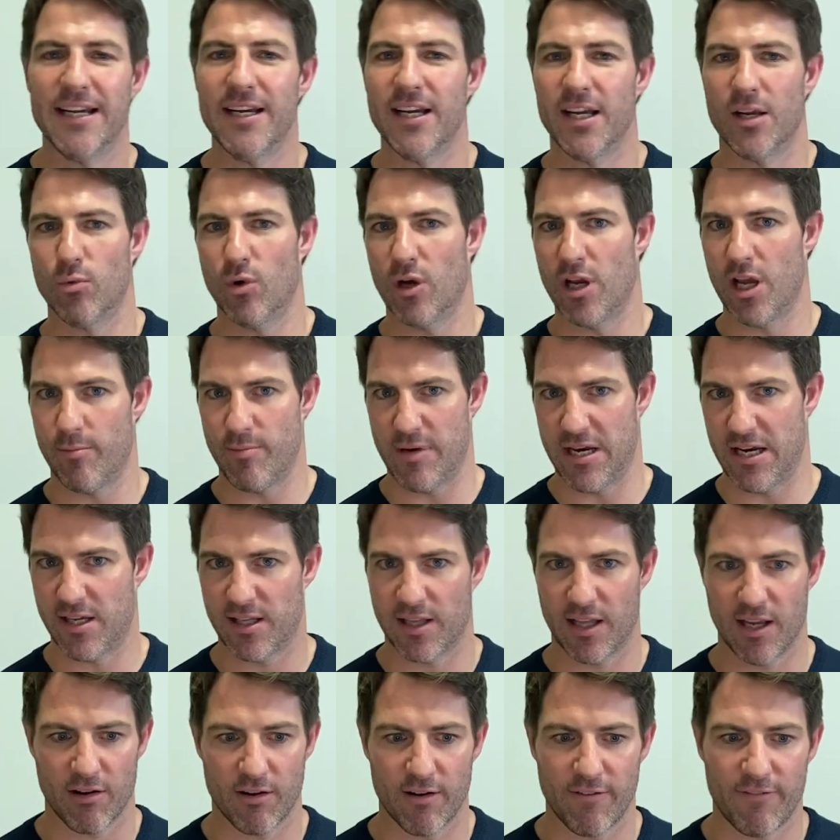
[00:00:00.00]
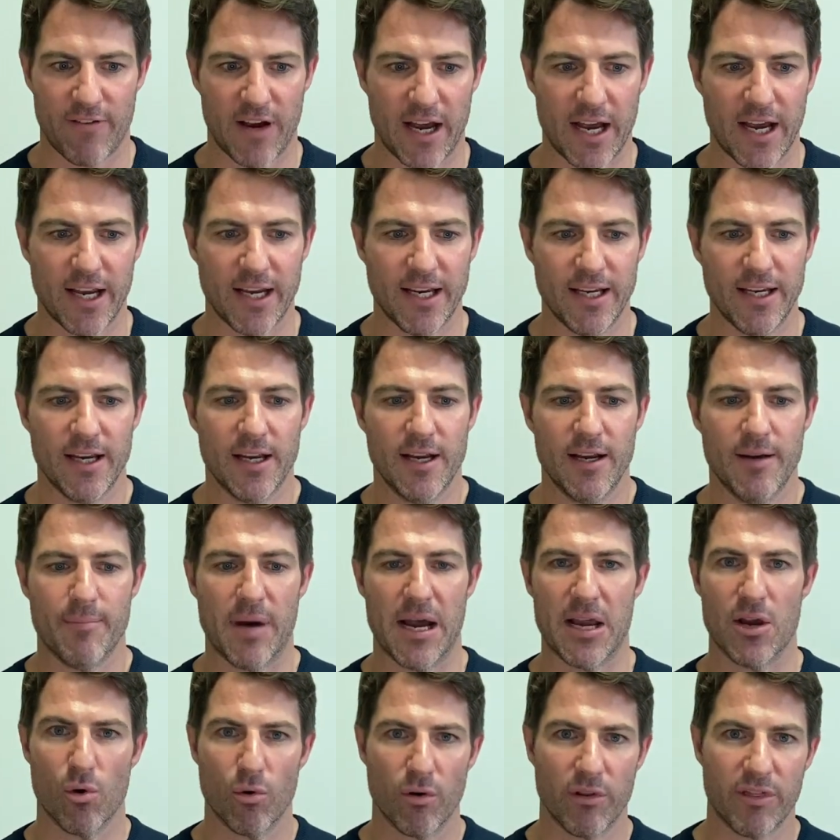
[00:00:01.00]
It will help me clarify my
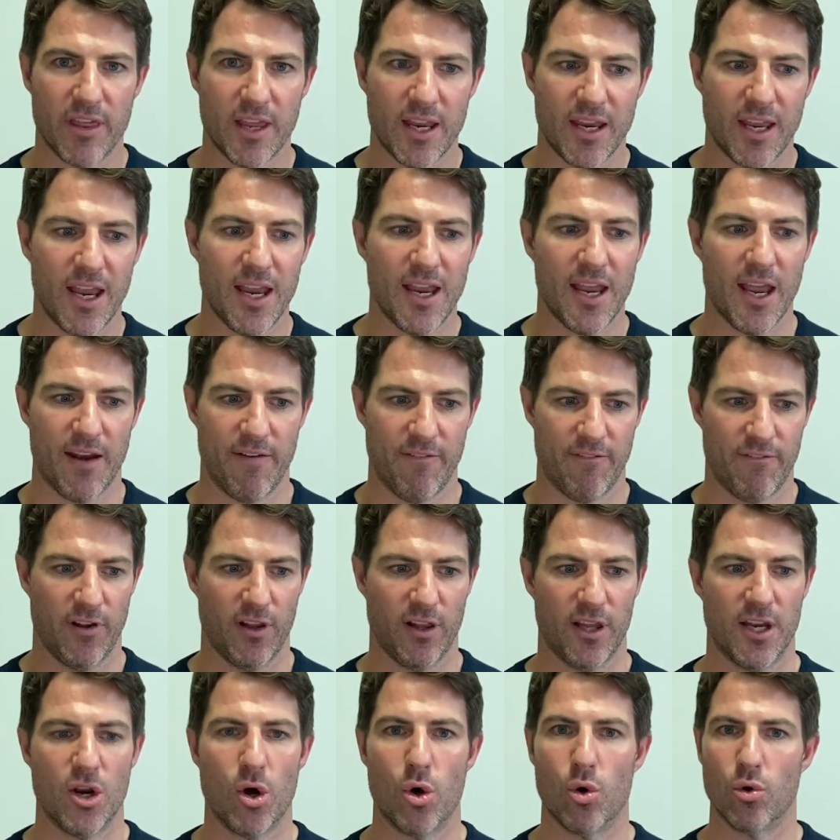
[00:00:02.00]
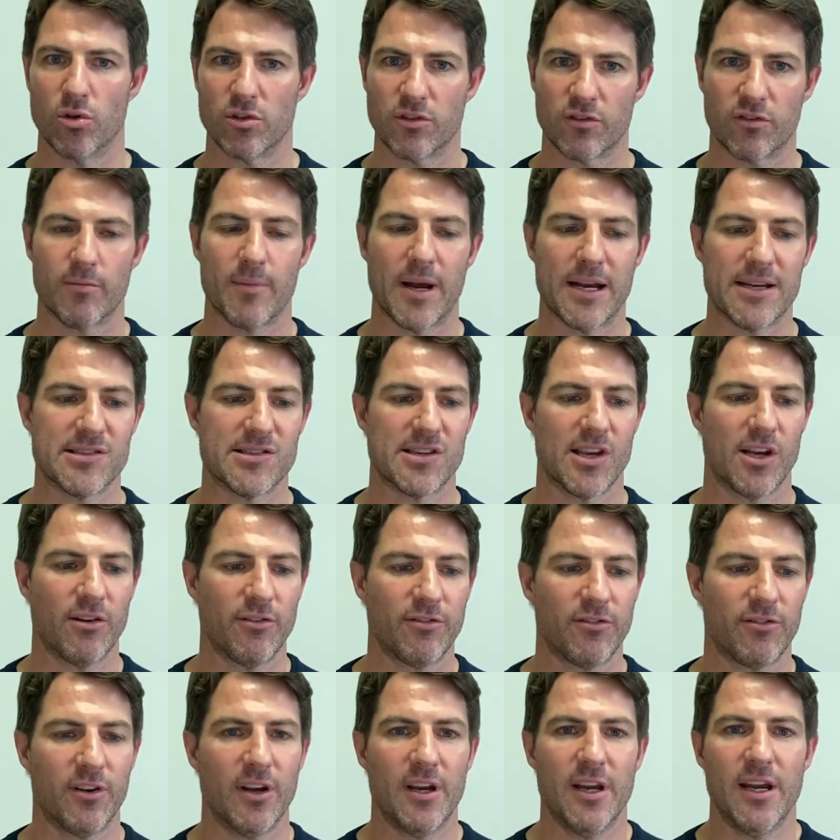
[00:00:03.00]
own thinking and fill in holes for myself
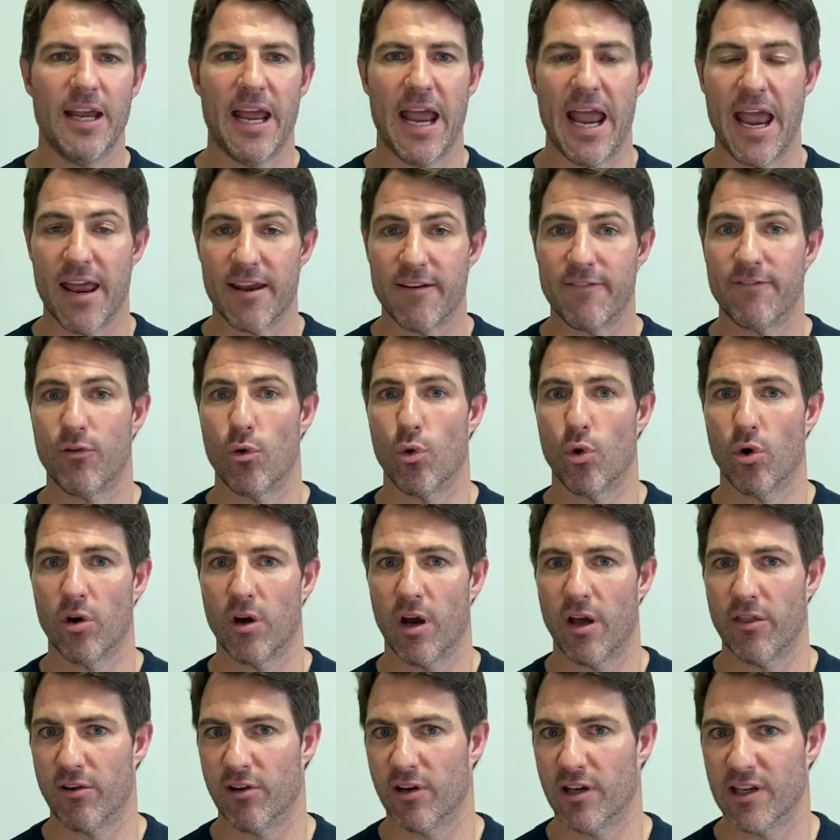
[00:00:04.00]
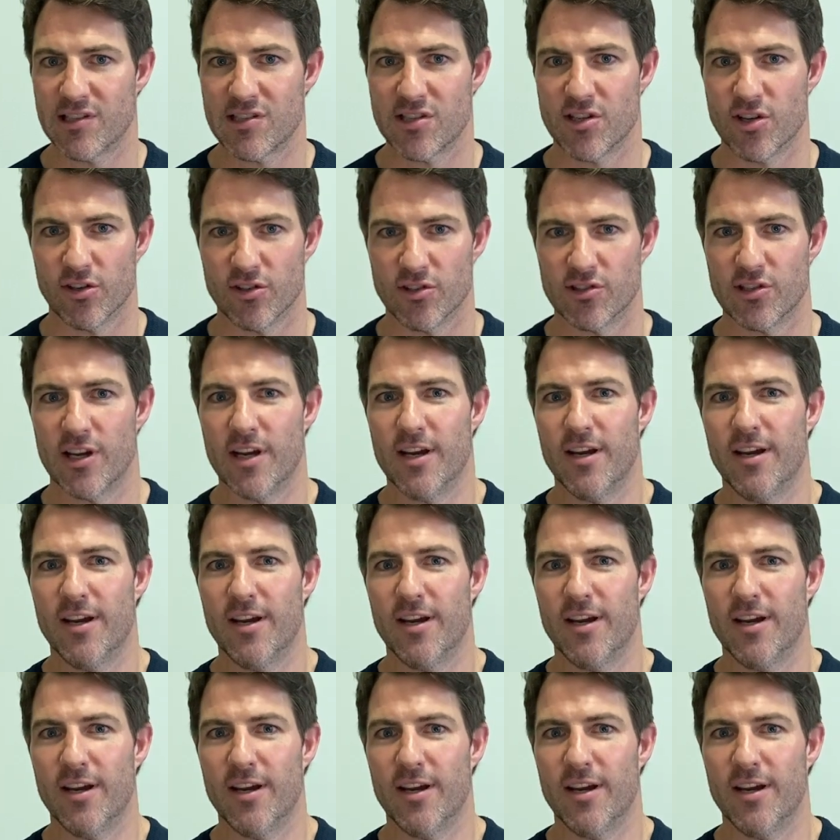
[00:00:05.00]
and for other listeners.